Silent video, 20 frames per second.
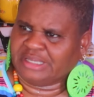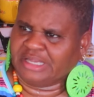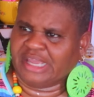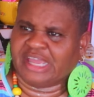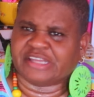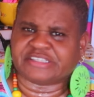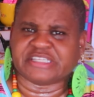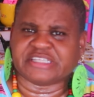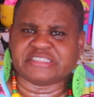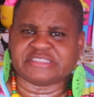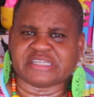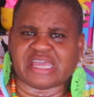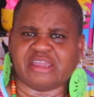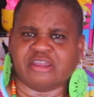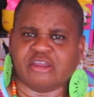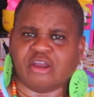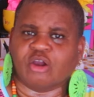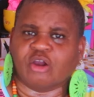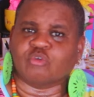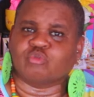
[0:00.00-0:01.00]
And she
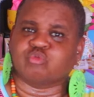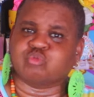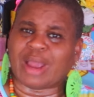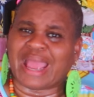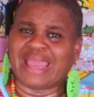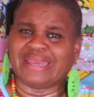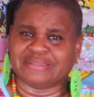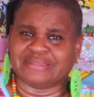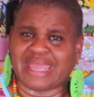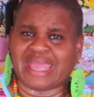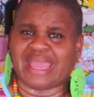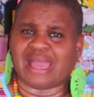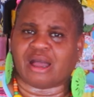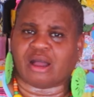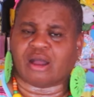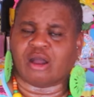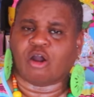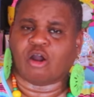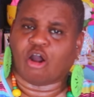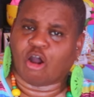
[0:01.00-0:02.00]
said, right
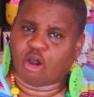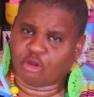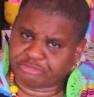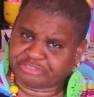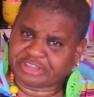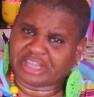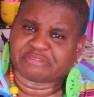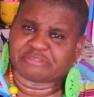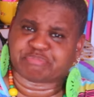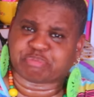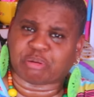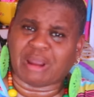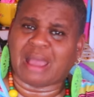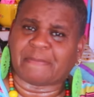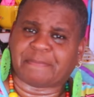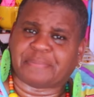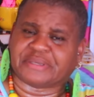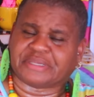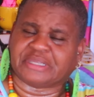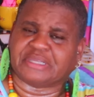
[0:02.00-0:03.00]
now, on this
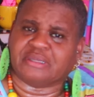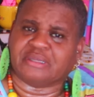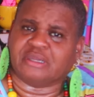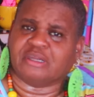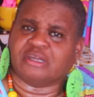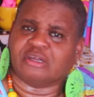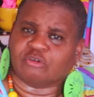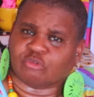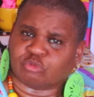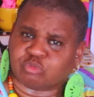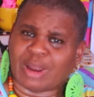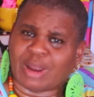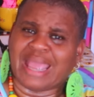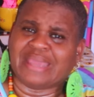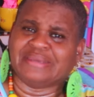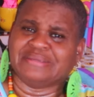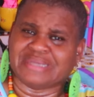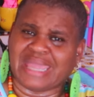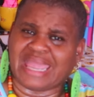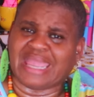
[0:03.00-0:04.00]
property,
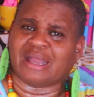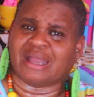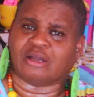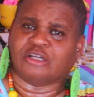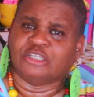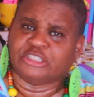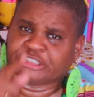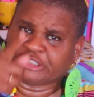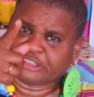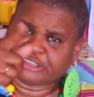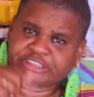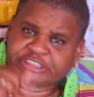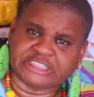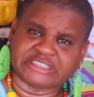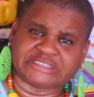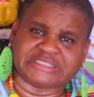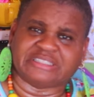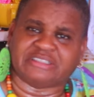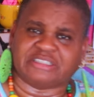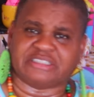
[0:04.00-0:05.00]
right now,
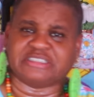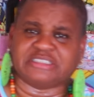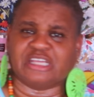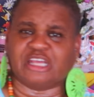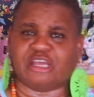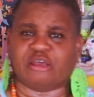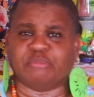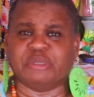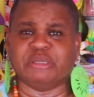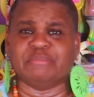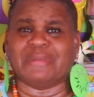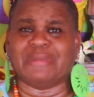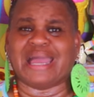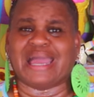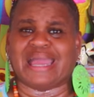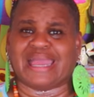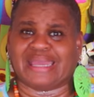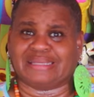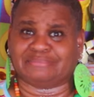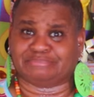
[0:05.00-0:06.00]
she's finna sell me
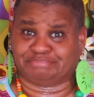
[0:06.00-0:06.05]
mine.